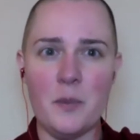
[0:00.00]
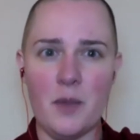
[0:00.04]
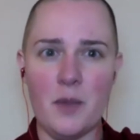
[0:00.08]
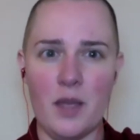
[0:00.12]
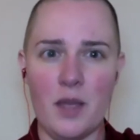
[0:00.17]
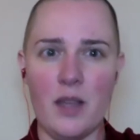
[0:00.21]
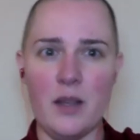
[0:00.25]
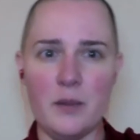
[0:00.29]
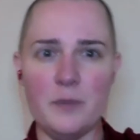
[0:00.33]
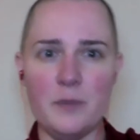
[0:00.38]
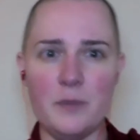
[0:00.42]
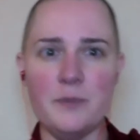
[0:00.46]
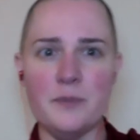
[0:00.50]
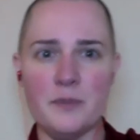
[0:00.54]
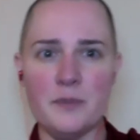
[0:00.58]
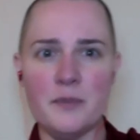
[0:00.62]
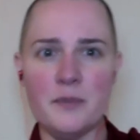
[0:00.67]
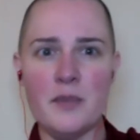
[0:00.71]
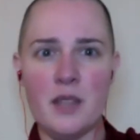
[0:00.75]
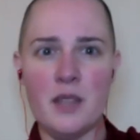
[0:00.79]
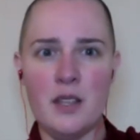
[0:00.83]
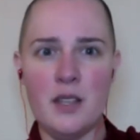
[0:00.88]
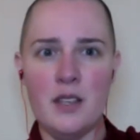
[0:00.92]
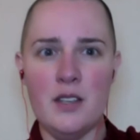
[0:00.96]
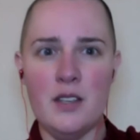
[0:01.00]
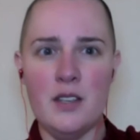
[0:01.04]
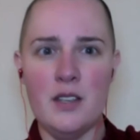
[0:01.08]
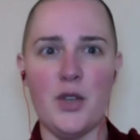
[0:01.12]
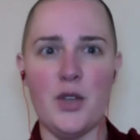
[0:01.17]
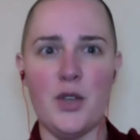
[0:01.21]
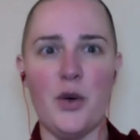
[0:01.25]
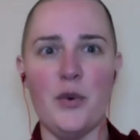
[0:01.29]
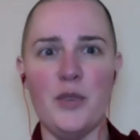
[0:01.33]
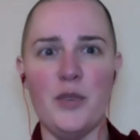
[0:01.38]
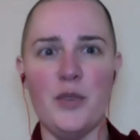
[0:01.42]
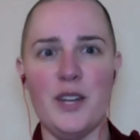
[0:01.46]
um,
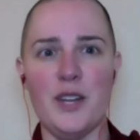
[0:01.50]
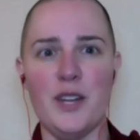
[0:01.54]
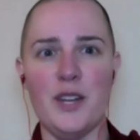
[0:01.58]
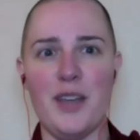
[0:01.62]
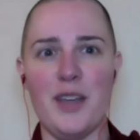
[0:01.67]
so anyway